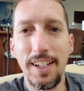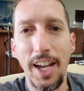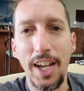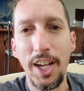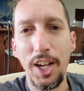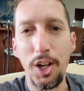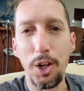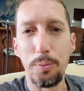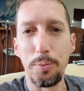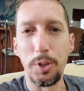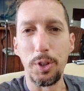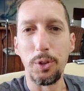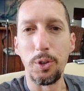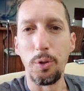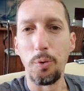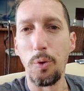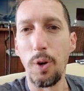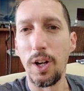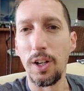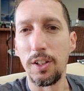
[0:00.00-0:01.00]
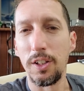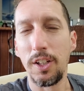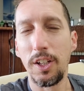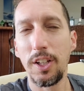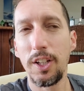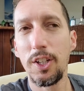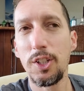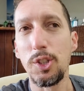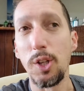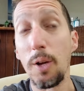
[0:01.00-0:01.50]
Hey, I hope you're doing well.
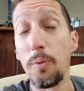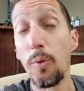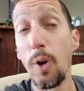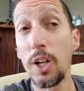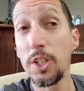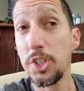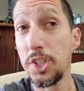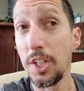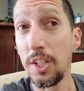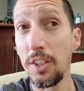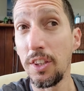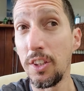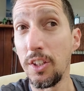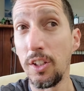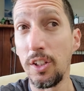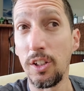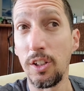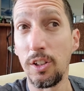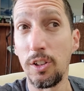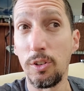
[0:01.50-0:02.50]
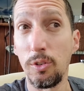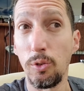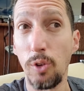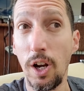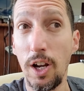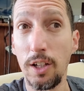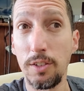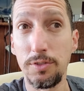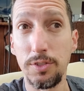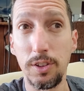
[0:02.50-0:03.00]
So I'm watching the
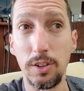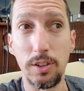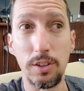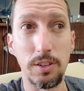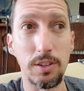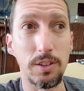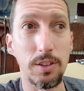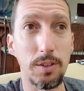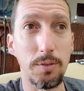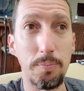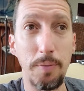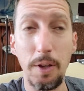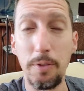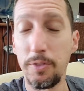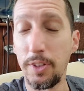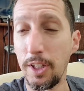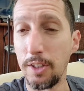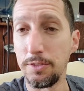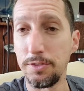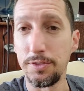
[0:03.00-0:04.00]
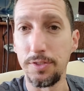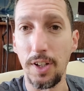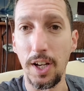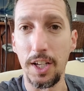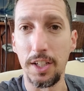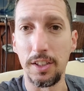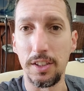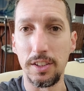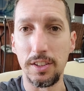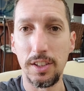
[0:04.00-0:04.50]
Rafa Medvedev
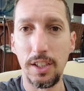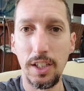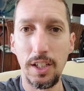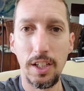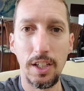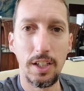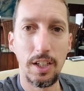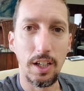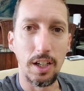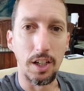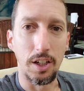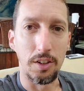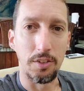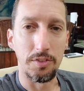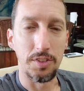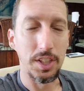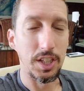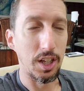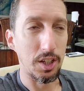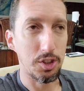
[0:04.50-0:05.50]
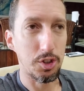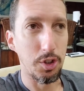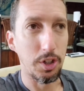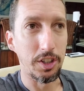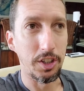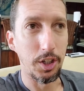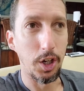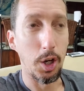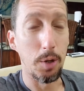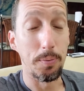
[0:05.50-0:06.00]
final of the
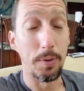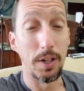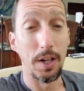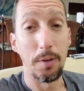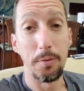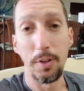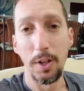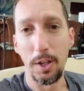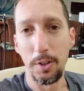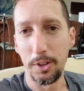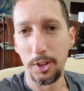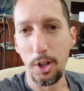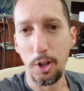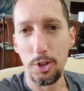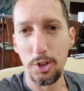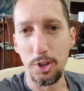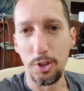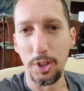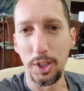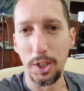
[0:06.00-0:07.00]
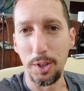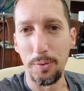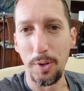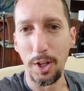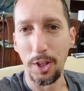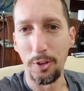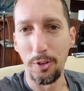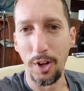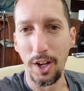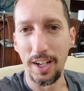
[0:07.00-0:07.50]
Australian Open. I'm in Costa Rica,
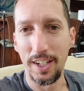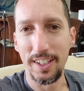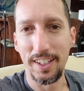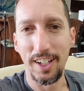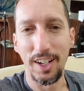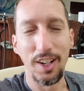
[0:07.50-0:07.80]
by the way.